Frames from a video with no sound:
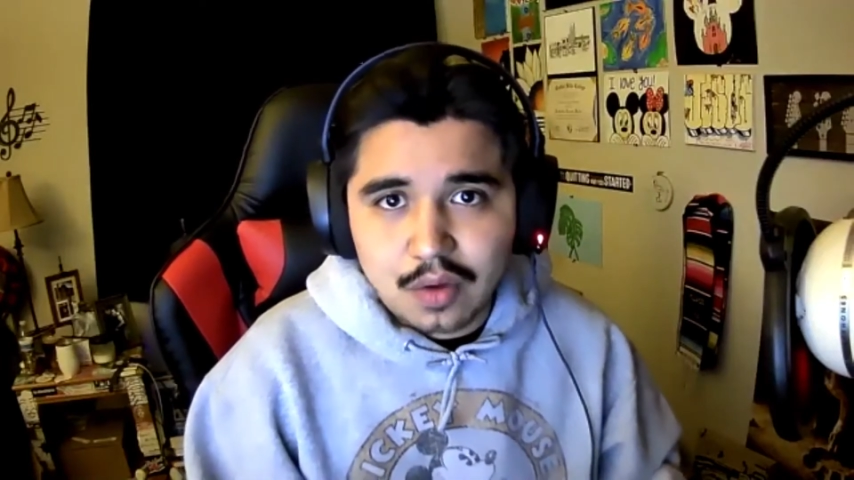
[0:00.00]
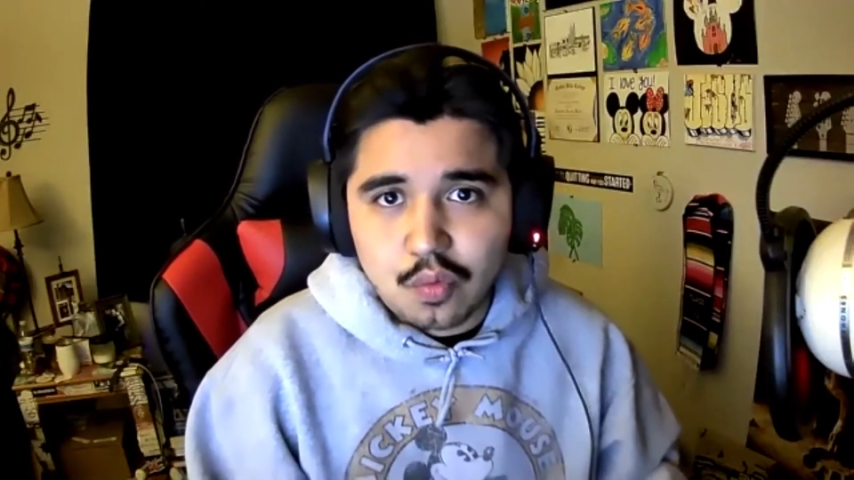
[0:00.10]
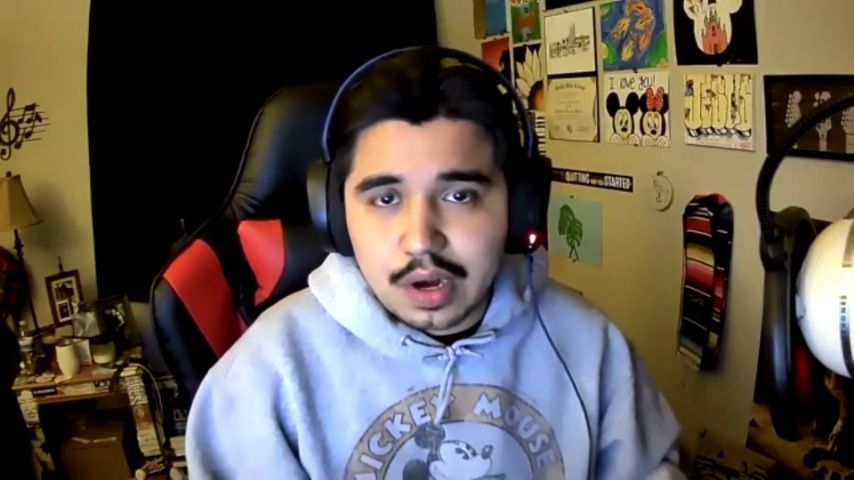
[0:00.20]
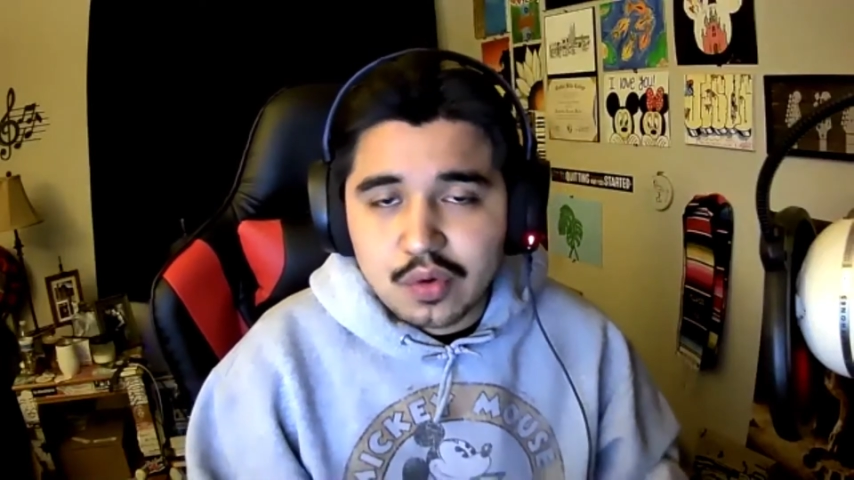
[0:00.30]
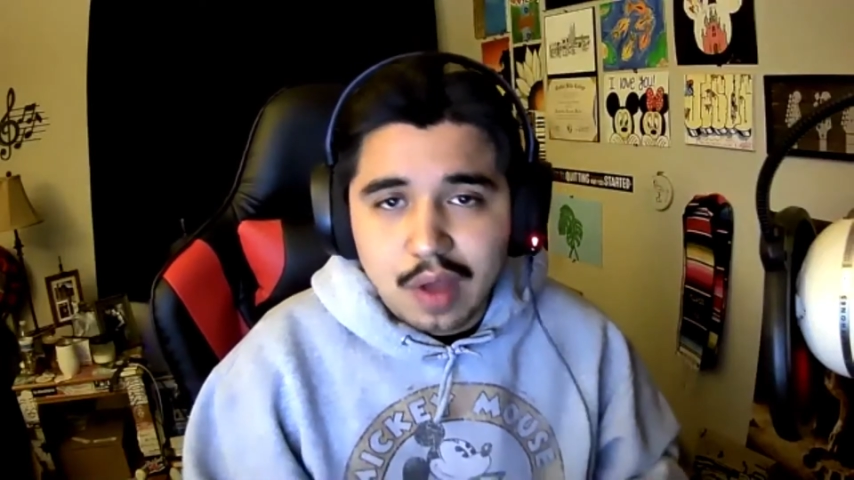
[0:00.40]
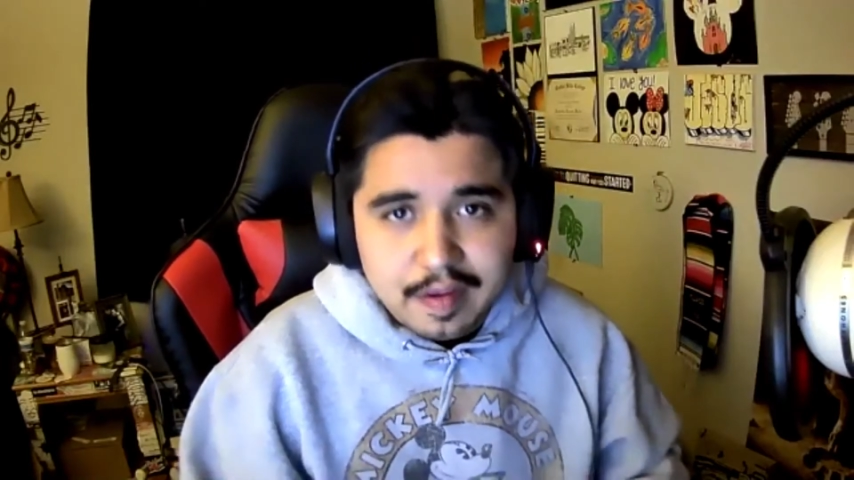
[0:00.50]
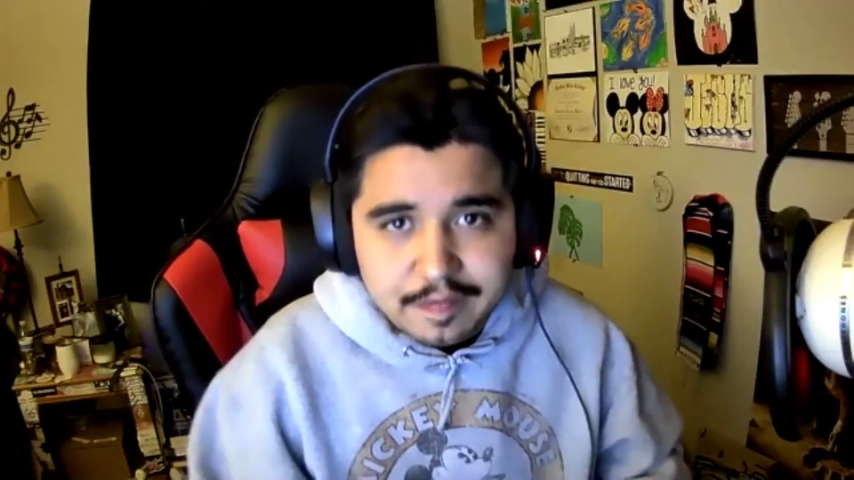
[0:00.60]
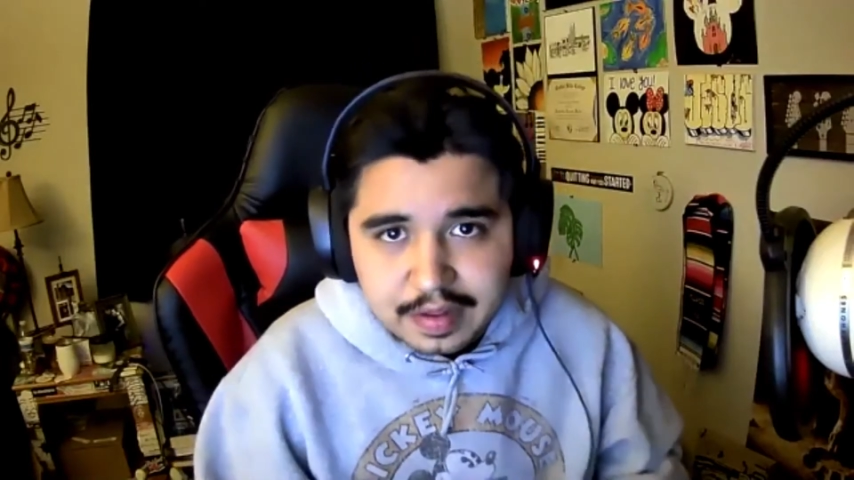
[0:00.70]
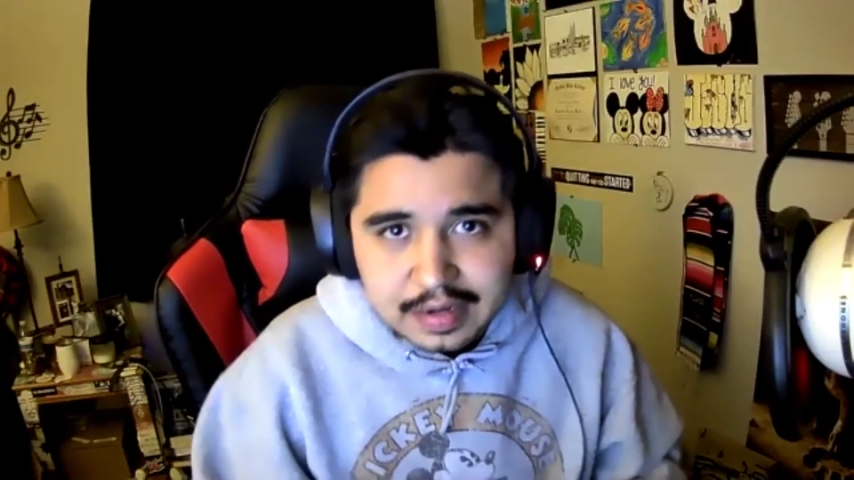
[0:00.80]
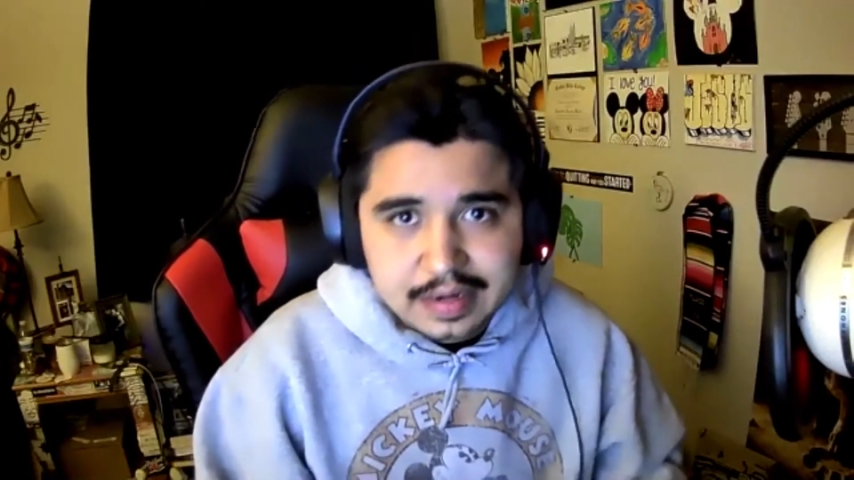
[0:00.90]
Where do I
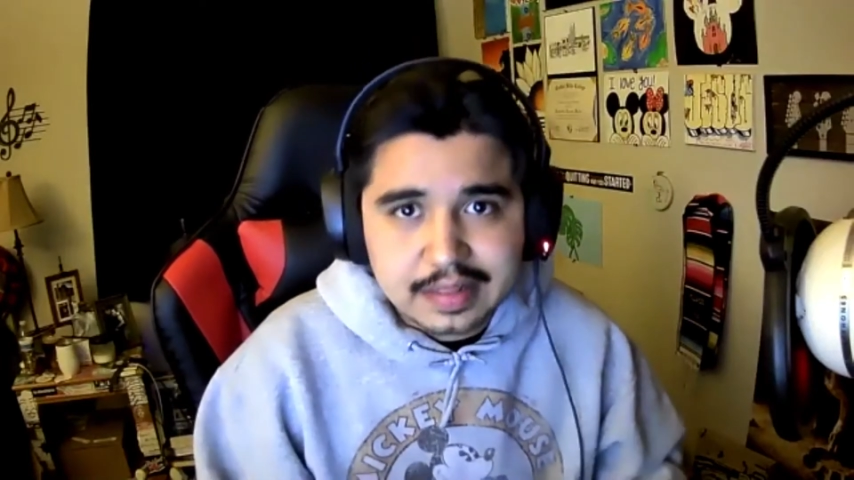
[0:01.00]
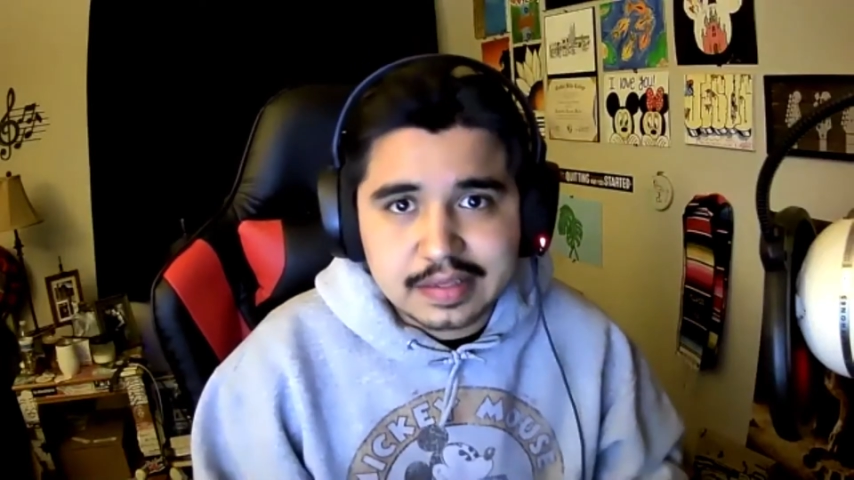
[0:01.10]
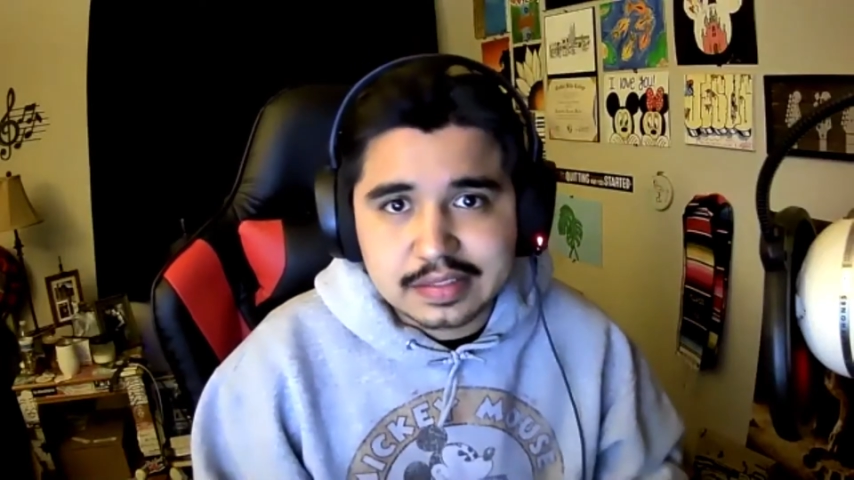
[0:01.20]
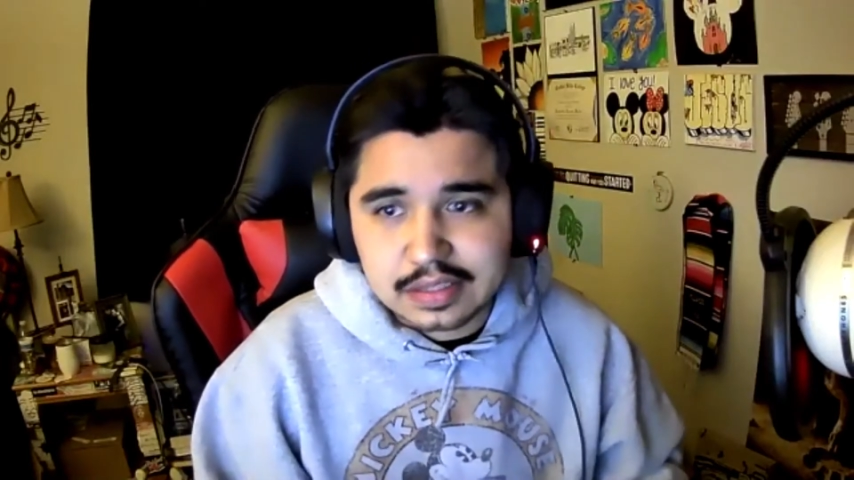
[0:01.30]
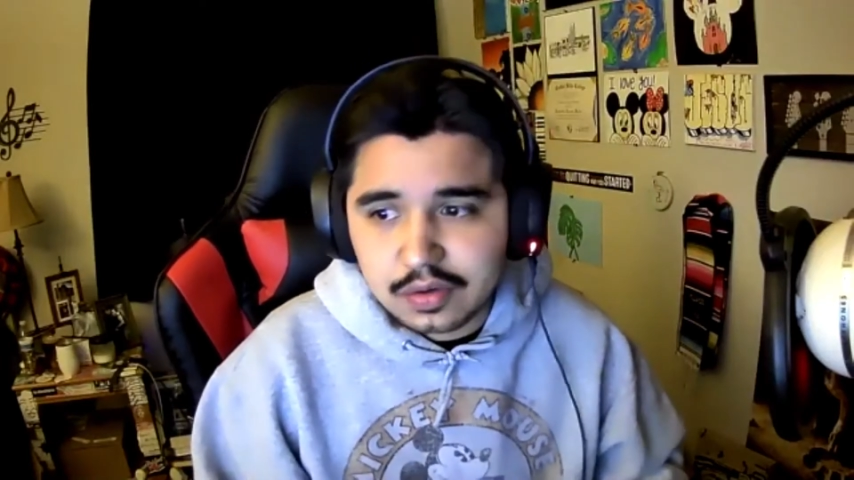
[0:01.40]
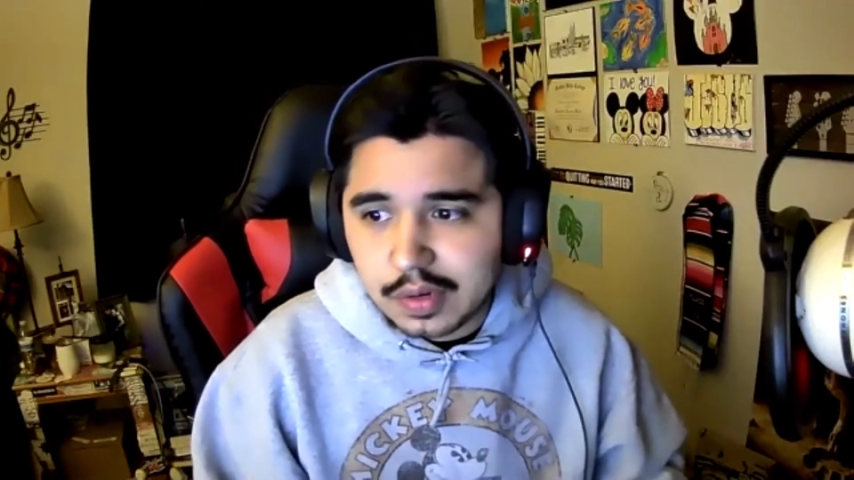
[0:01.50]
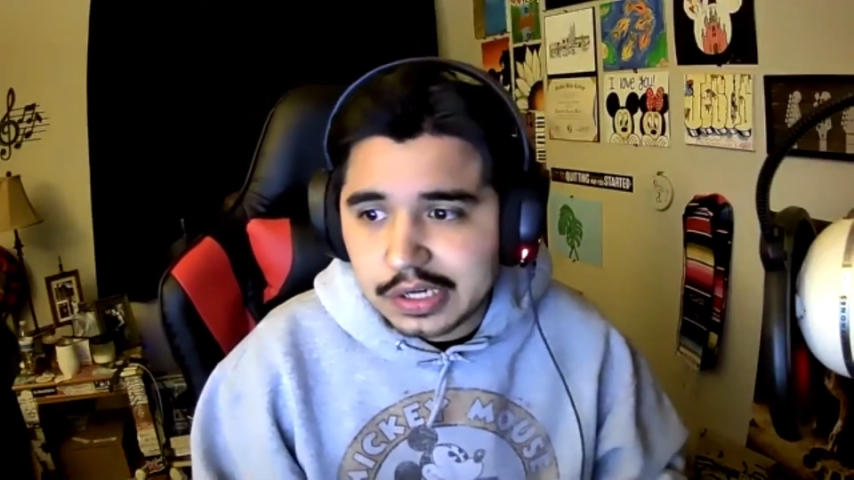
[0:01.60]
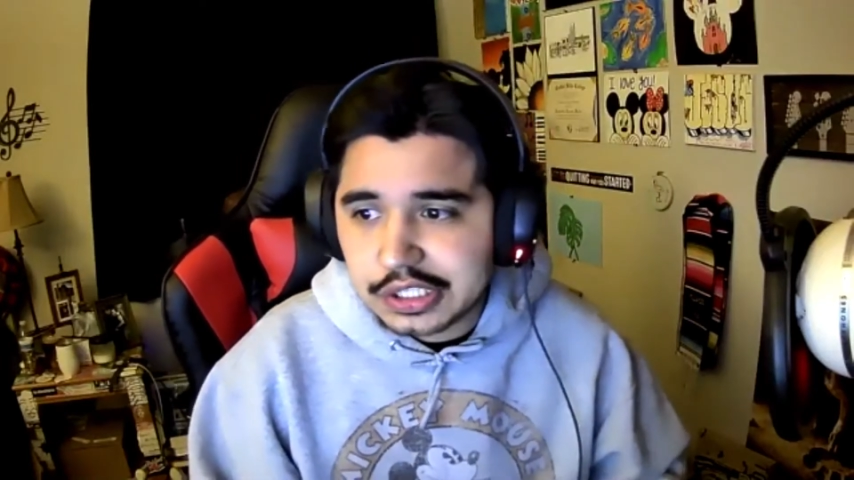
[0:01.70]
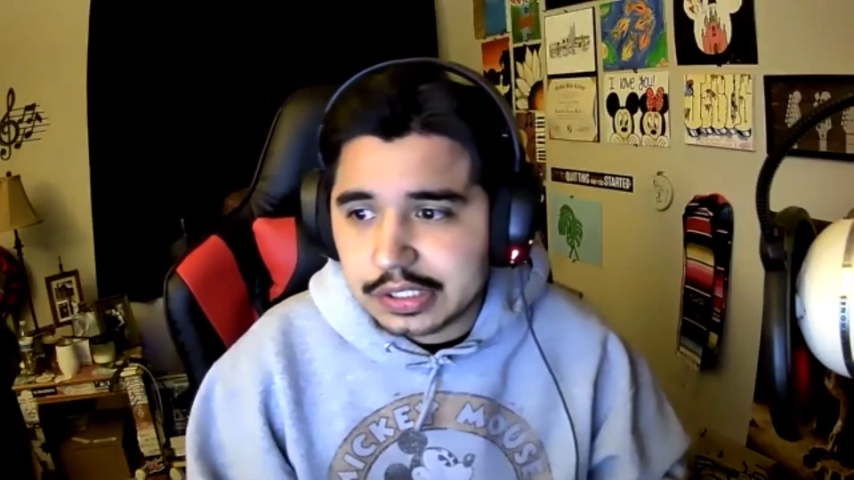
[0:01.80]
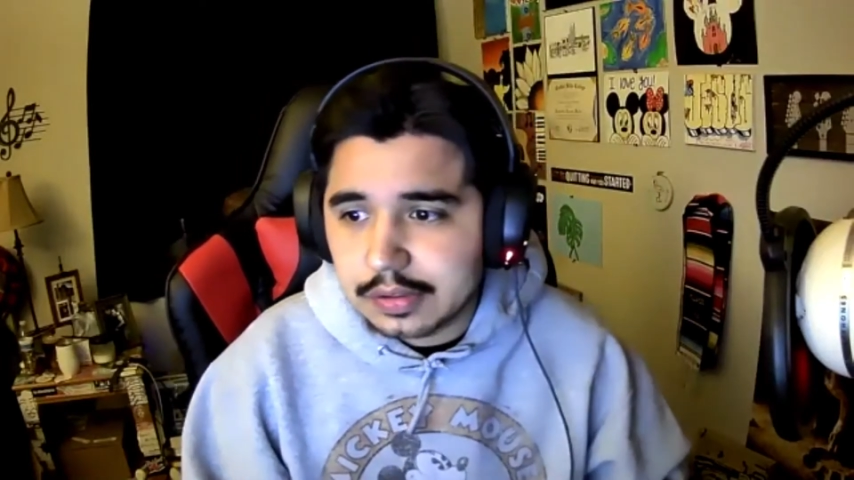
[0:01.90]
fit in this
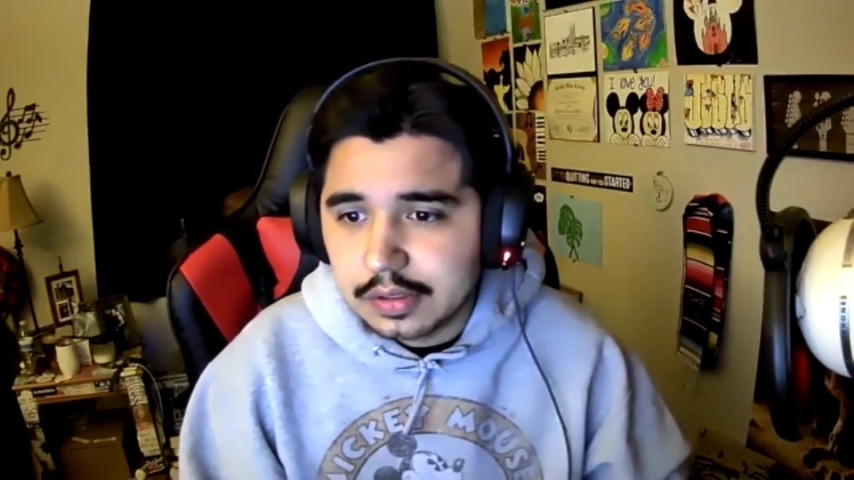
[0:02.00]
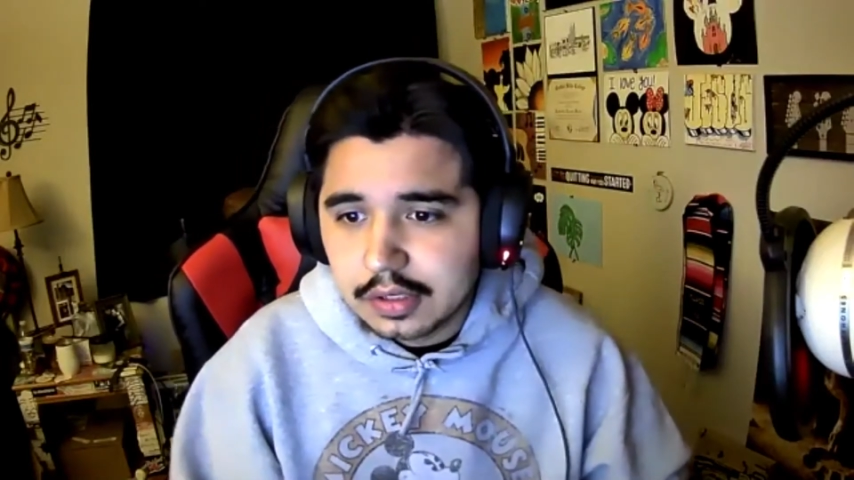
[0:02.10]
equation?